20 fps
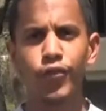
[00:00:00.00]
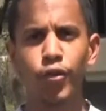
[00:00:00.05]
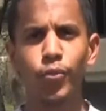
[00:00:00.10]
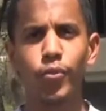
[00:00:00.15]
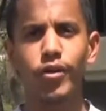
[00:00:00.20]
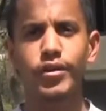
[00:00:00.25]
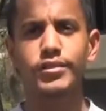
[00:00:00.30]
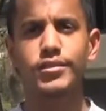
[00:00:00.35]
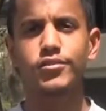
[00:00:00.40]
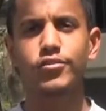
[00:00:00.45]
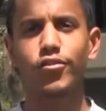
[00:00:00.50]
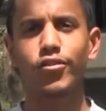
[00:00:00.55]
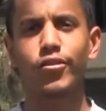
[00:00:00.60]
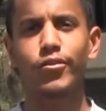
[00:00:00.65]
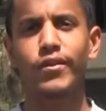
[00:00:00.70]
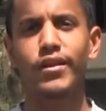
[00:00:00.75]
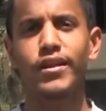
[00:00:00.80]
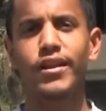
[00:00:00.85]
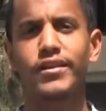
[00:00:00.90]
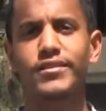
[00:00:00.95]
Viewpoints is
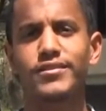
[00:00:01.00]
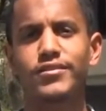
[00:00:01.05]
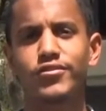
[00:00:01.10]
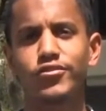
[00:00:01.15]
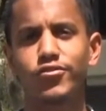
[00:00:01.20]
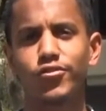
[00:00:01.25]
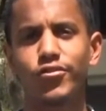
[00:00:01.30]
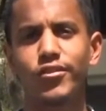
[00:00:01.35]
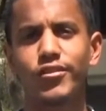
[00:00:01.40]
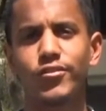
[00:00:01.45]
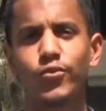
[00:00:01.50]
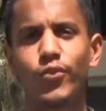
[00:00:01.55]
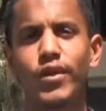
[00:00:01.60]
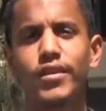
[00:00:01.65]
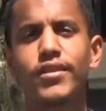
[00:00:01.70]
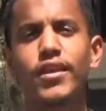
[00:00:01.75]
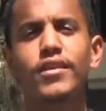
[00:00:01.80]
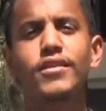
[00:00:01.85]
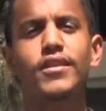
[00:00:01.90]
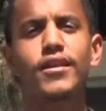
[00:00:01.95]
going around asking students
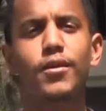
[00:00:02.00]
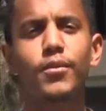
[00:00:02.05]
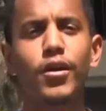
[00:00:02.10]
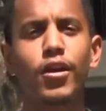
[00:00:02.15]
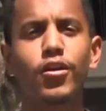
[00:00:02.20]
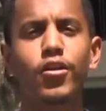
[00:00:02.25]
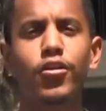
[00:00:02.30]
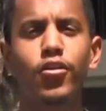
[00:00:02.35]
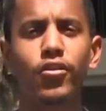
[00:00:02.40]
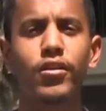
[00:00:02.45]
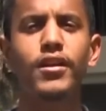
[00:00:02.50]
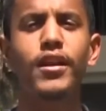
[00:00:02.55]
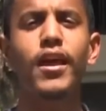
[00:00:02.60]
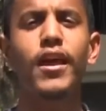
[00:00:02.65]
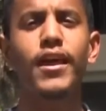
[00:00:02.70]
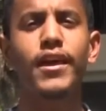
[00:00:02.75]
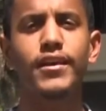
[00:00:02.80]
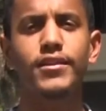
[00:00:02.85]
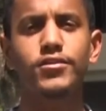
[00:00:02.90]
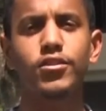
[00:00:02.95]
what they think about current
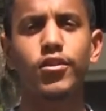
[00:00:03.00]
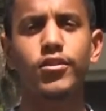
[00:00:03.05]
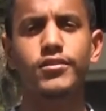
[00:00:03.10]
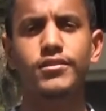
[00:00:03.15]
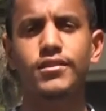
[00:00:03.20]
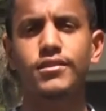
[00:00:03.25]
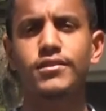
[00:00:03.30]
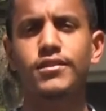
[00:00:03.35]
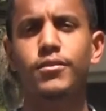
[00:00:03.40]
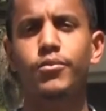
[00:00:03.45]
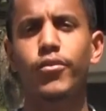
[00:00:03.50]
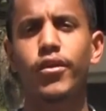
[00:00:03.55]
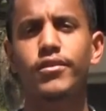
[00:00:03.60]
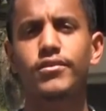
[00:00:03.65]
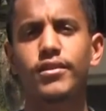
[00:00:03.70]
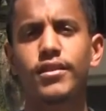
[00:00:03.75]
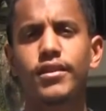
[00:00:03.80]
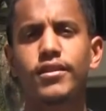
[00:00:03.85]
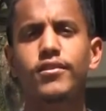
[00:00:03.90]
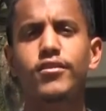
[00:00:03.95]
A S R C C
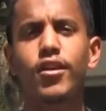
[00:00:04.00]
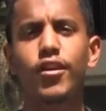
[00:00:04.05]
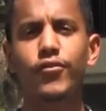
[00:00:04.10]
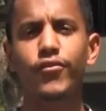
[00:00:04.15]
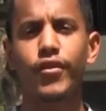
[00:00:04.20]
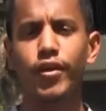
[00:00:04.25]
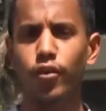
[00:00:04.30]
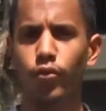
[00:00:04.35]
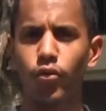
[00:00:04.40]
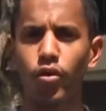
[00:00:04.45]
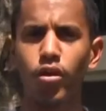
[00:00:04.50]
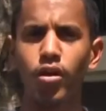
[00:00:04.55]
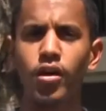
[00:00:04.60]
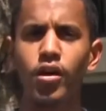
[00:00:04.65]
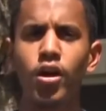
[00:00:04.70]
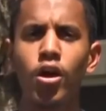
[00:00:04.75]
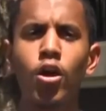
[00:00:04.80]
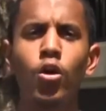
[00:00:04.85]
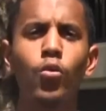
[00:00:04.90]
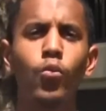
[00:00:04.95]
President Doug Figueroa